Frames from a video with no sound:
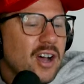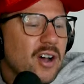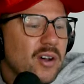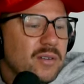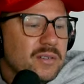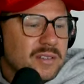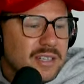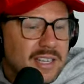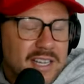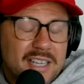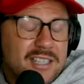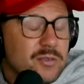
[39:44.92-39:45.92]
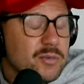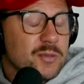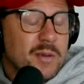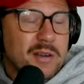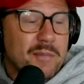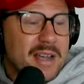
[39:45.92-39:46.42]
oh, anyways, um, he doesn't but,
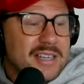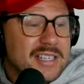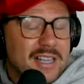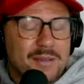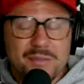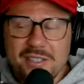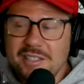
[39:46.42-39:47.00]
respond to my D Ms